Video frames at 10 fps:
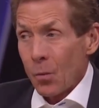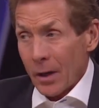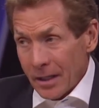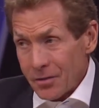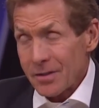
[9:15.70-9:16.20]

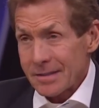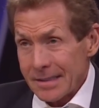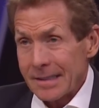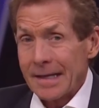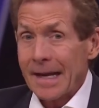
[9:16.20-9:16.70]
what he just
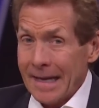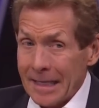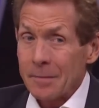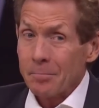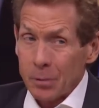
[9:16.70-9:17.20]
did
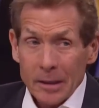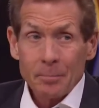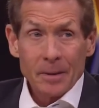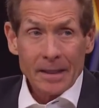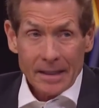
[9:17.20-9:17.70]
ain't
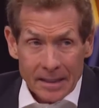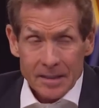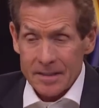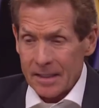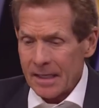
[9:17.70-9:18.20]
bleeping
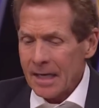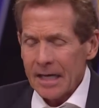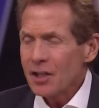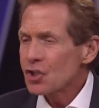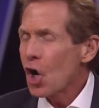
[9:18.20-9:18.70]
easy.
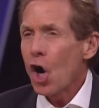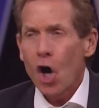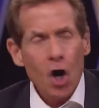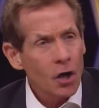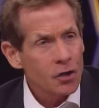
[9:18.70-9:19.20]
It's
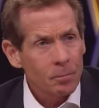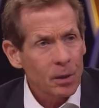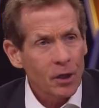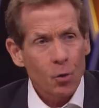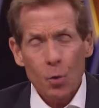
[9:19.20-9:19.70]
hard to
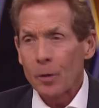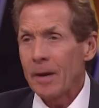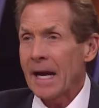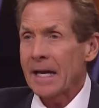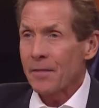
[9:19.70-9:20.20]
play
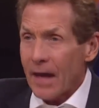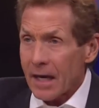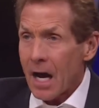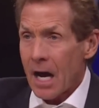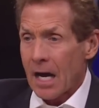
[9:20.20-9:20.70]
quarterback at
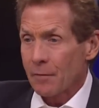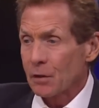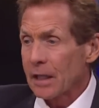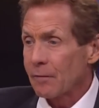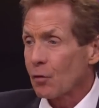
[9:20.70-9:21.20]
that high of
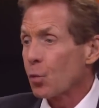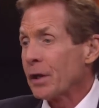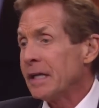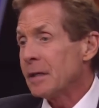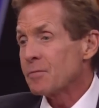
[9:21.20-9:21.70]
a level
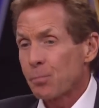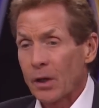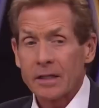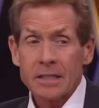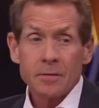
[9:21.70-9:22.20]
where he keeps
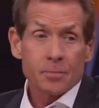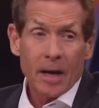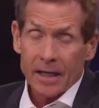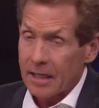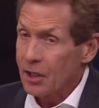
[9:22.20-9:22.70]
bringing teams
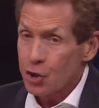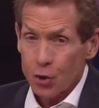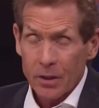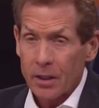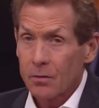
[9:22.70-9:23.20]
back against
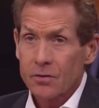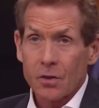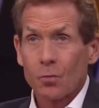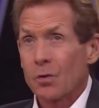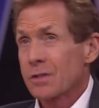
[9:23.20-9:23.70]
your Eagles
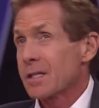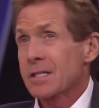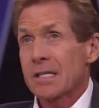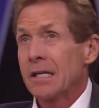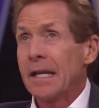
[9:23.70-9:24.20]
on, what was it, a
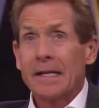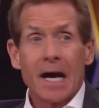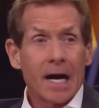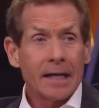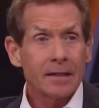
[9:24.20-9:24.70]
Sunday
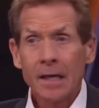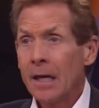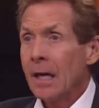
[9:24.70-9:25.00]
night?